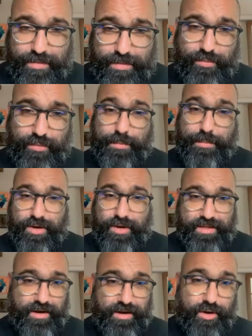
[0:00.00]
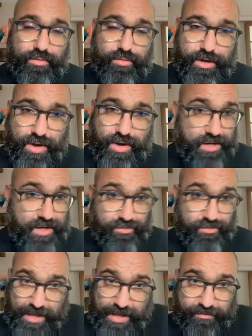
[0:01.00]
and we got to put it there. I don't really know how to do
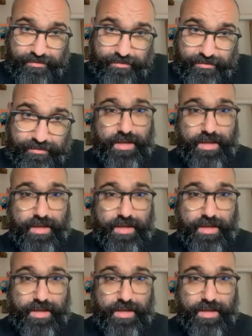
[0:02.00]
that. So